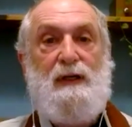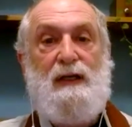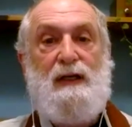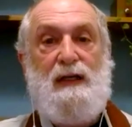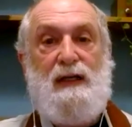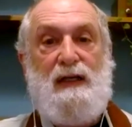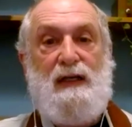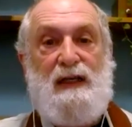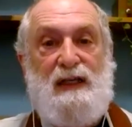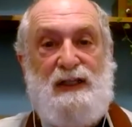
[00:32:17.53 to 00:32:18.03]

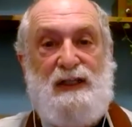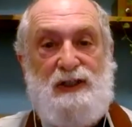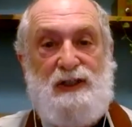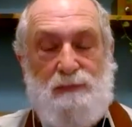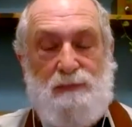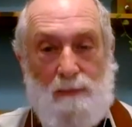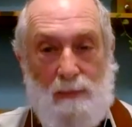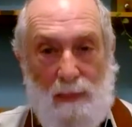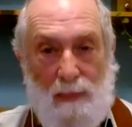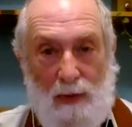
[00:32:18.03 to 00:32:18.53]
Each
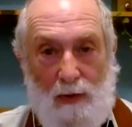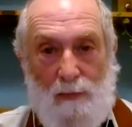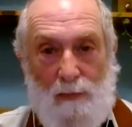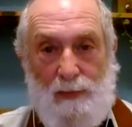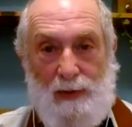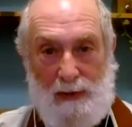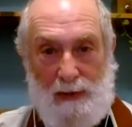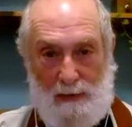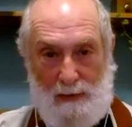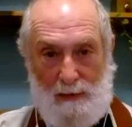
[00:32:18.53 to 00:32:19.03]

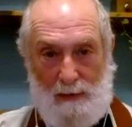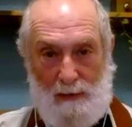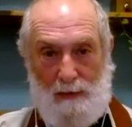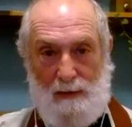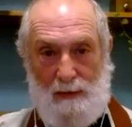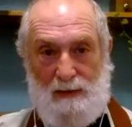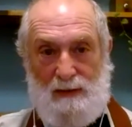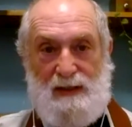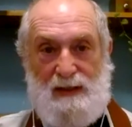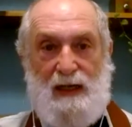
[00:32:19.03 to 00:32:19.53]
moment,
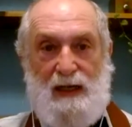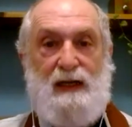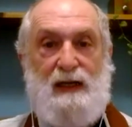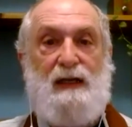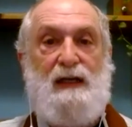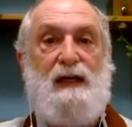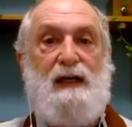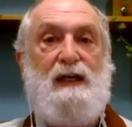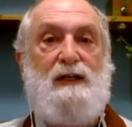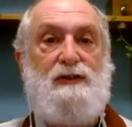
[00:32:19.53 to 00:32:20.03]

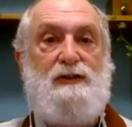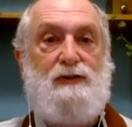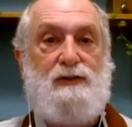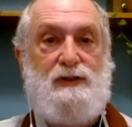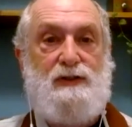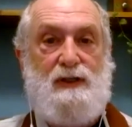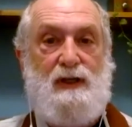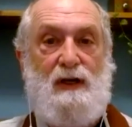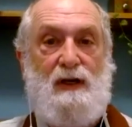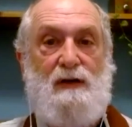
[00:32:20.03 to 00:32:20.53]
dedicate
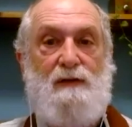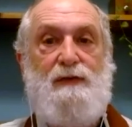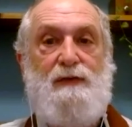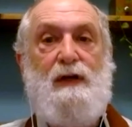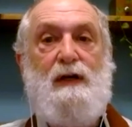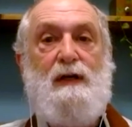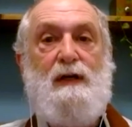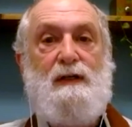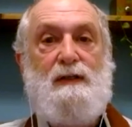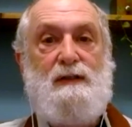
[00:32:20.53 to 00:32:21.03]
yourself
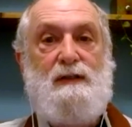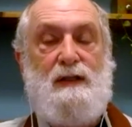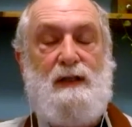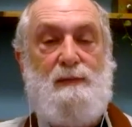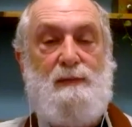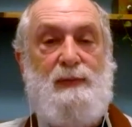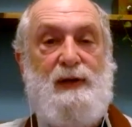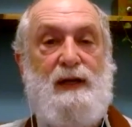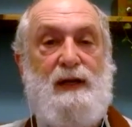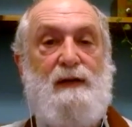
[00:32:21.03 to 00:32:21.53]
to the
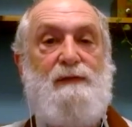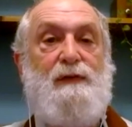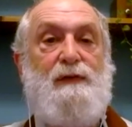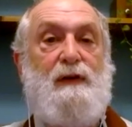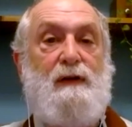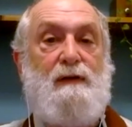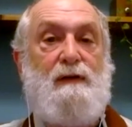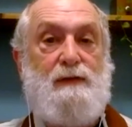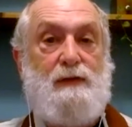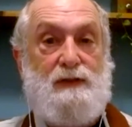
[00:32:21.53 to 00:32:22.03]
benefit
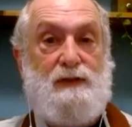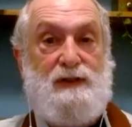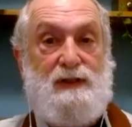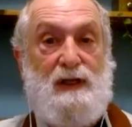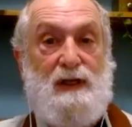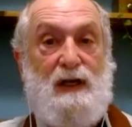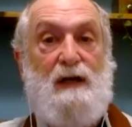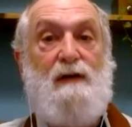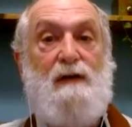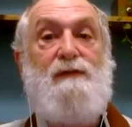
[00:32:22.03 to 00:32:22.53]
of
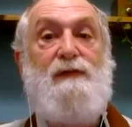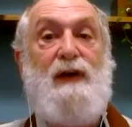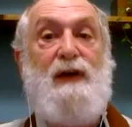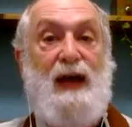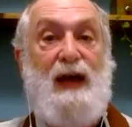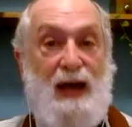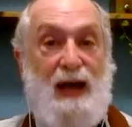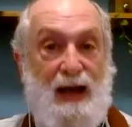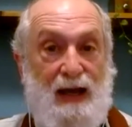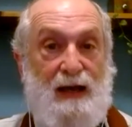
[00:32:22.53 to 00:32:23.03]
yourself
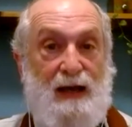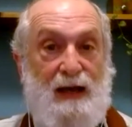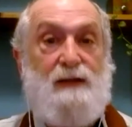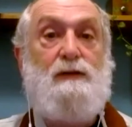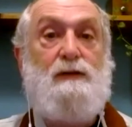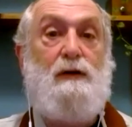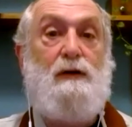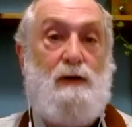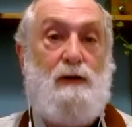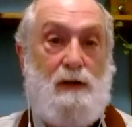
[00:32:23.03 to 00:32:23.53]
and
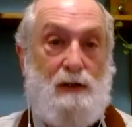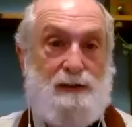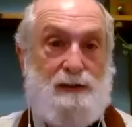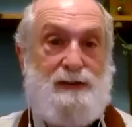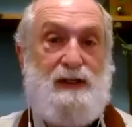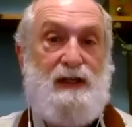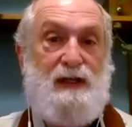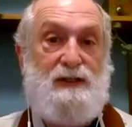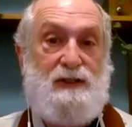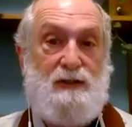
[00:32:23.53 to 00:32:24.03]
all
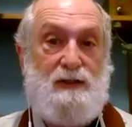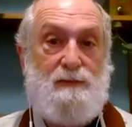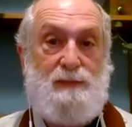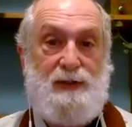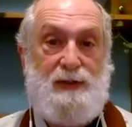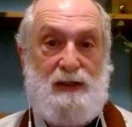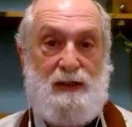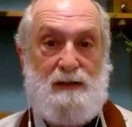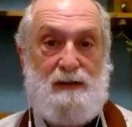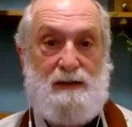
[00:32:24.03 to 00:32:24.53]
sentient
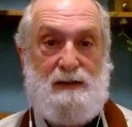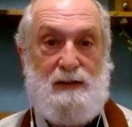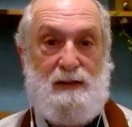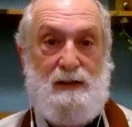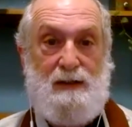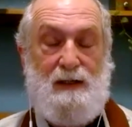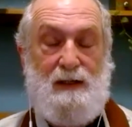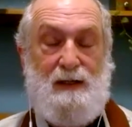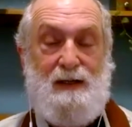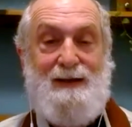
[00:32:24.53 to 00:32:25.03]
beings.
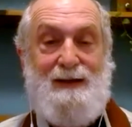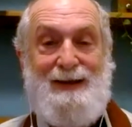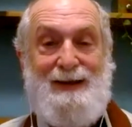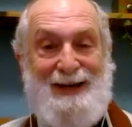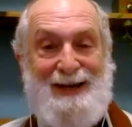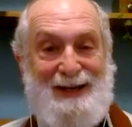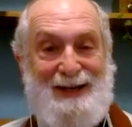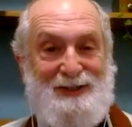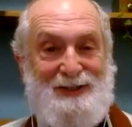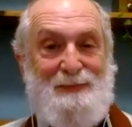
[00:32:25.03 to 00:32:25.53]

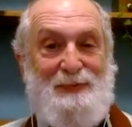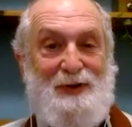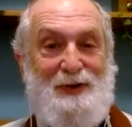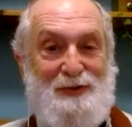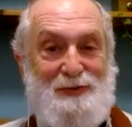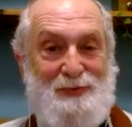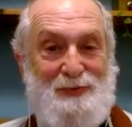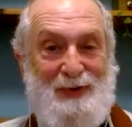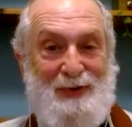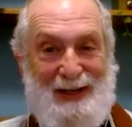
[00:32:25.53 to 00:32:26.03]
And I
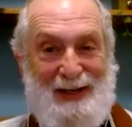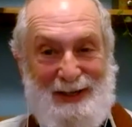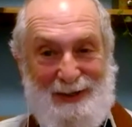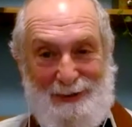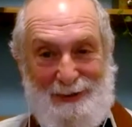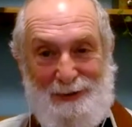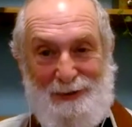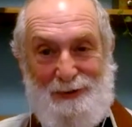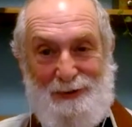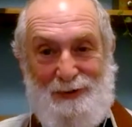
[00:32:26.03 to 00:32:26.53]
suppose when I
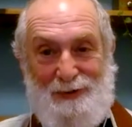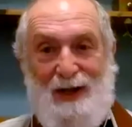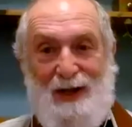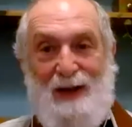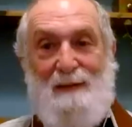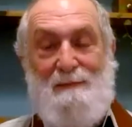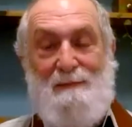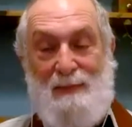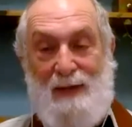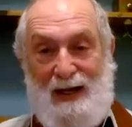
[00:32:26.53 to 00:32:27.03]
include
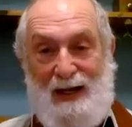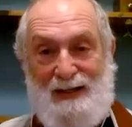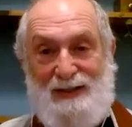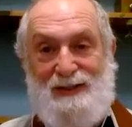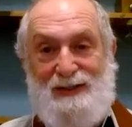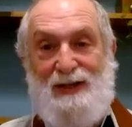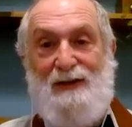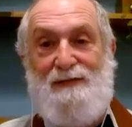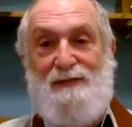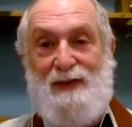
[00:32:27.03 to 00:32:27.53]

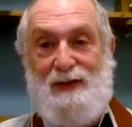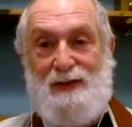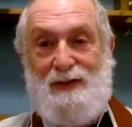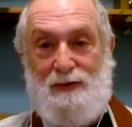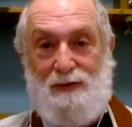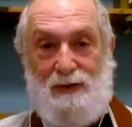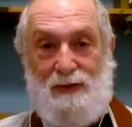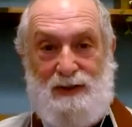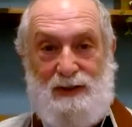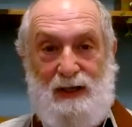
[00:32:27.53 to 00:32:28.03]
myself and
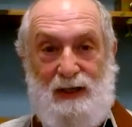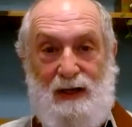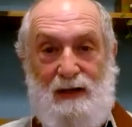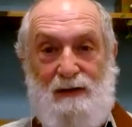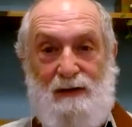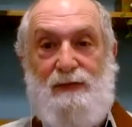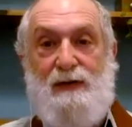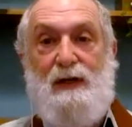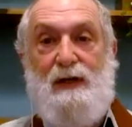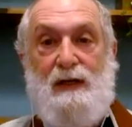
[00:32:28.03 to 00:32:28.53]

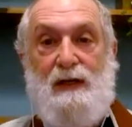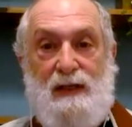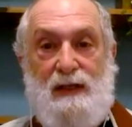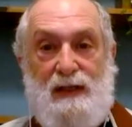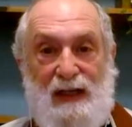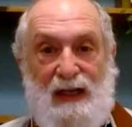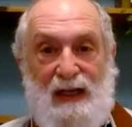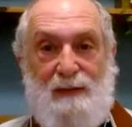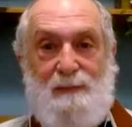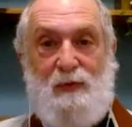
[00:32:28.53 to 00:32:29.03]
yourself,
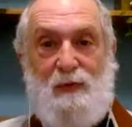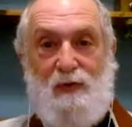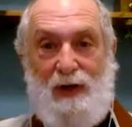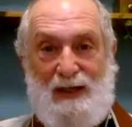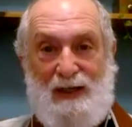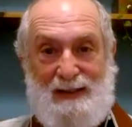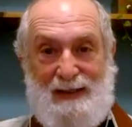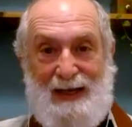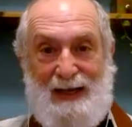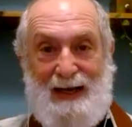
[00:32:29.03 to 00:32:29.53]
keep
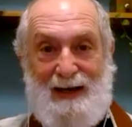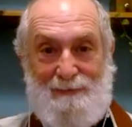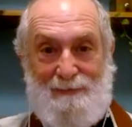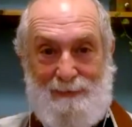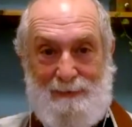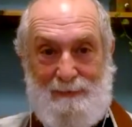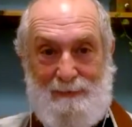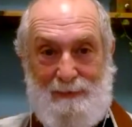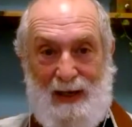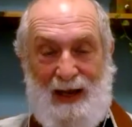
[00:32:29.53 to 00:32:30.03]
great doubt
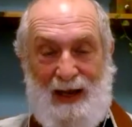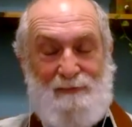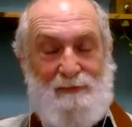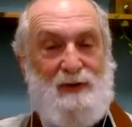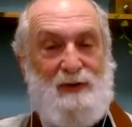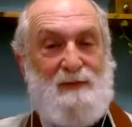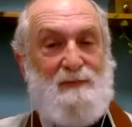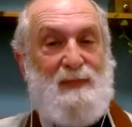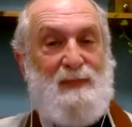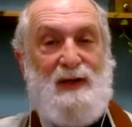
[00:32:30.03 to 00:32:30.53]
and
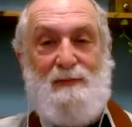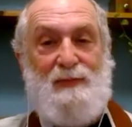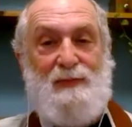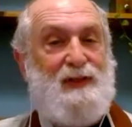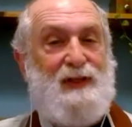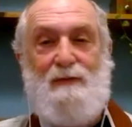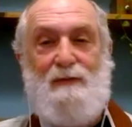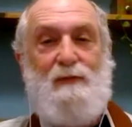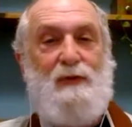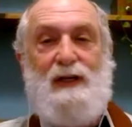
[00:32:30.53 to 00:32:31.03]
remember
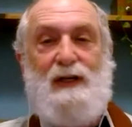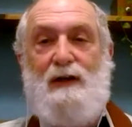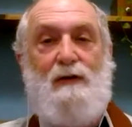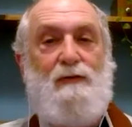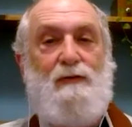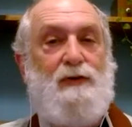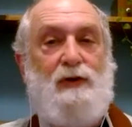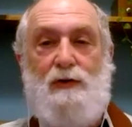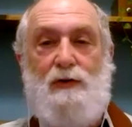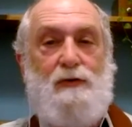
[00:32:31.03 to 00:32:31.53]
that we
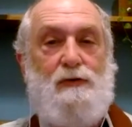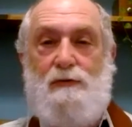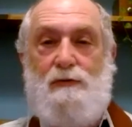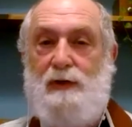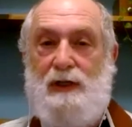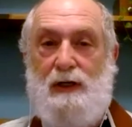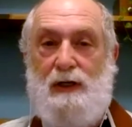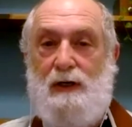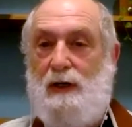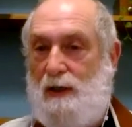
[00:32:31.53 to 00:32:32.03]
don't know who
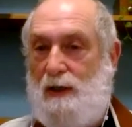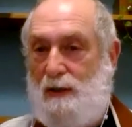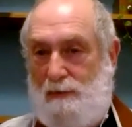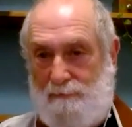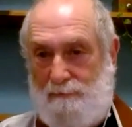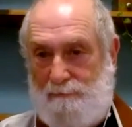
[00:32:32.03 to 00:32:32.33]
we are.